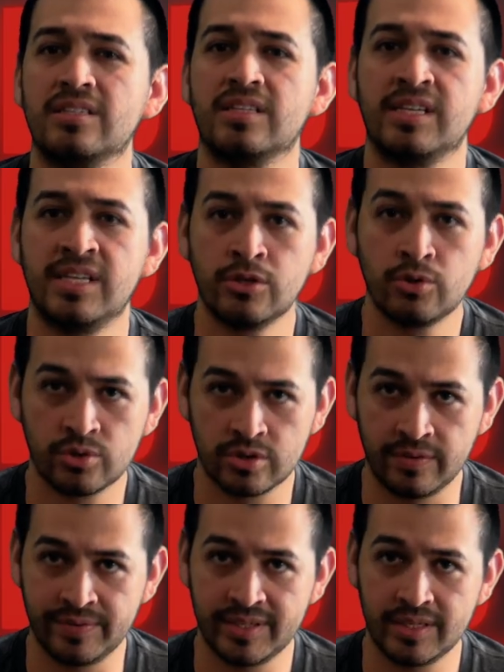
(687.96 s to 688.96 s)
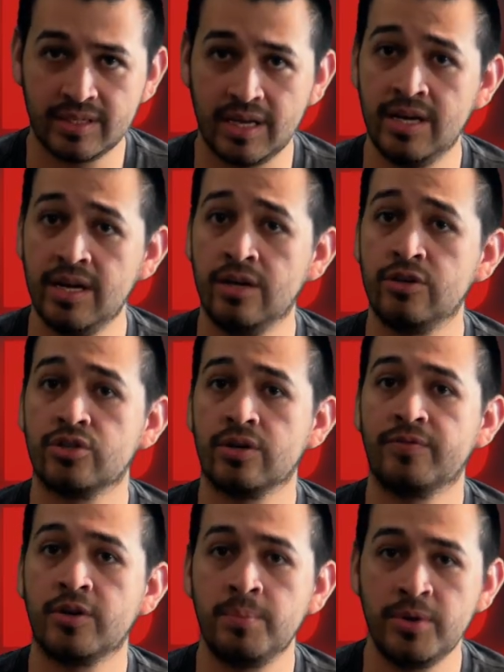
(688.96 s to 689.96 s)
to dental services in
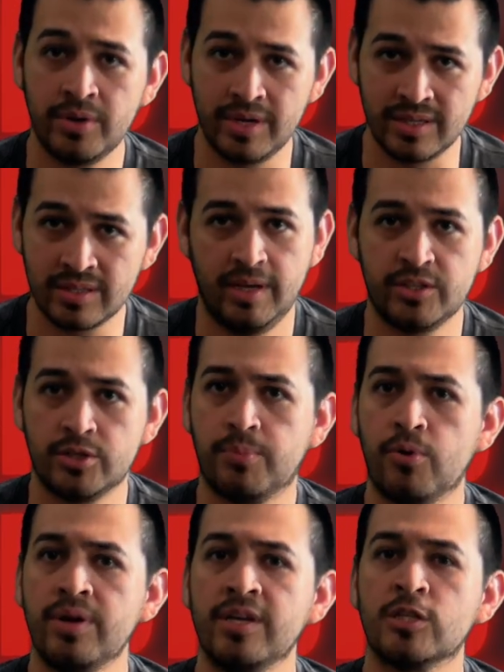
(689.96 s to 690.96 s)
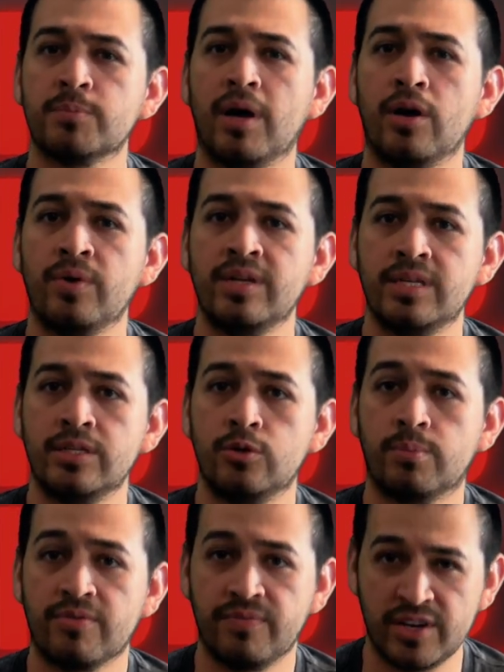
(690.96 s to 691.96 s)
undeserved communities and supporting aspiring dental
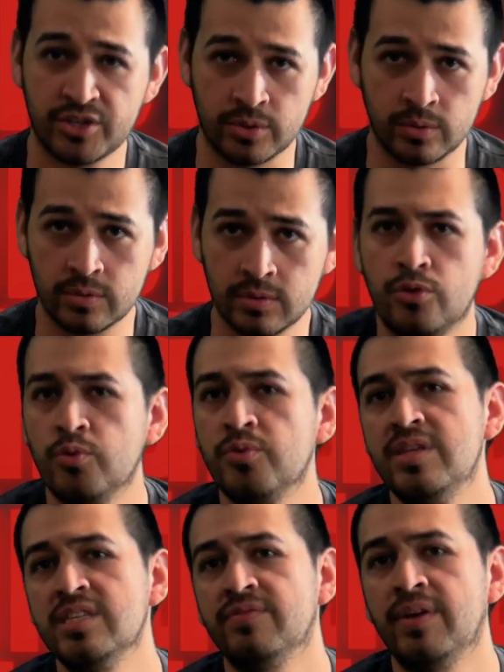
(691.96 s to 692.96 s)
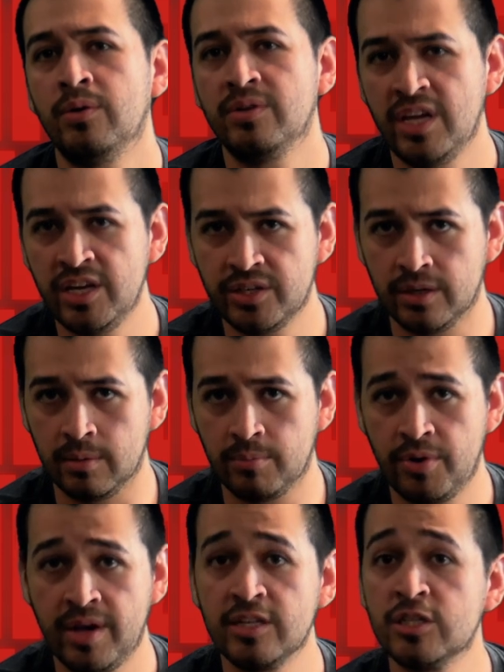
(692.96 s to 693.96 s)
professionals. Through this foundation,
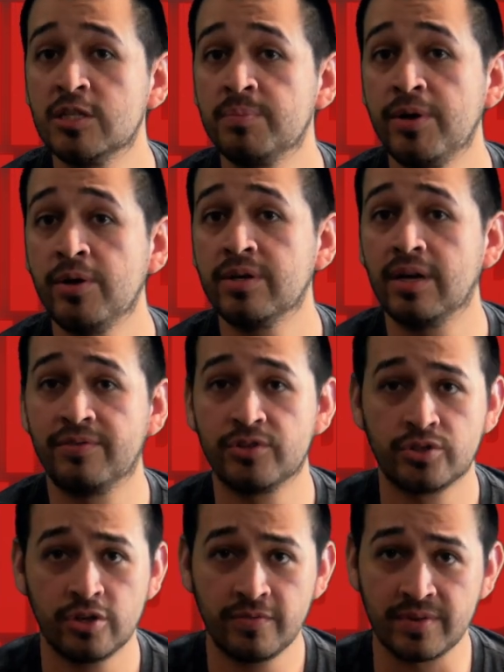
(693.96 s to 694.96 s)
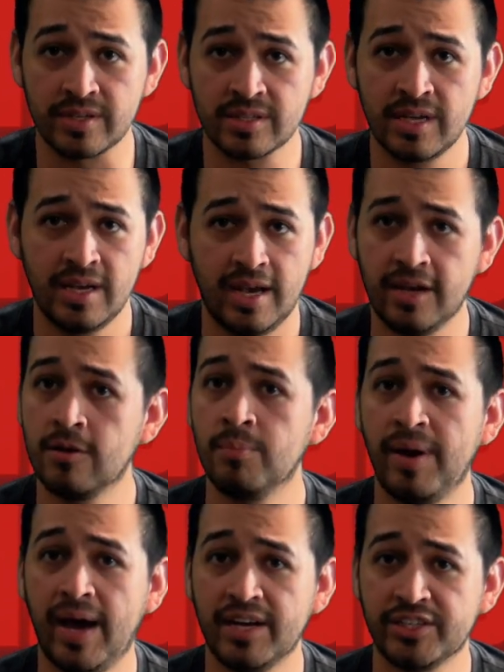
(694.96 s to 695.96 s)
Brianna's spirit of service and
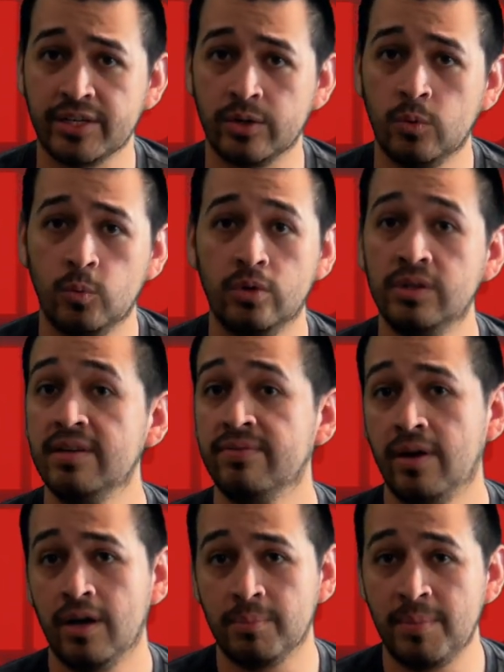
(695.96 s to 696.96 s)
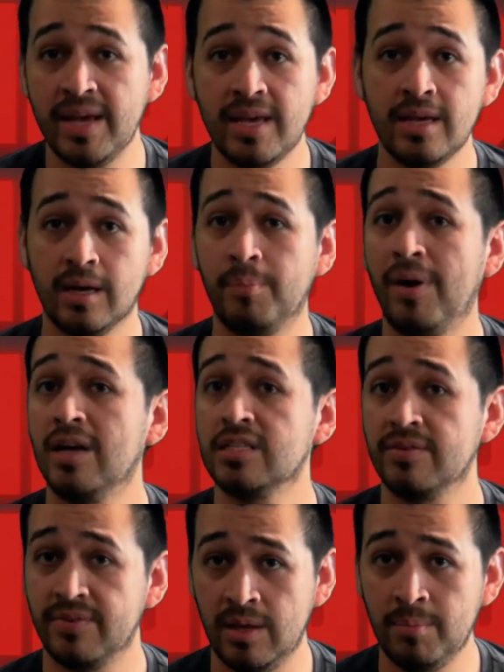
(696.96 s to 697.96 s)
compassion will live on, making a
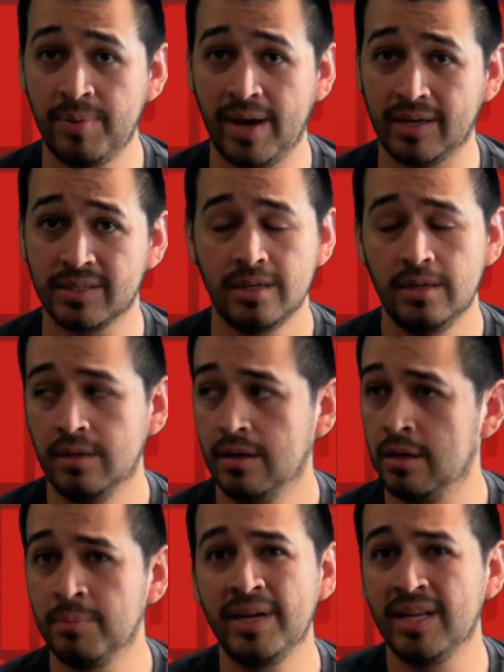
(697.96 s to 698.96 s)
positive impact on many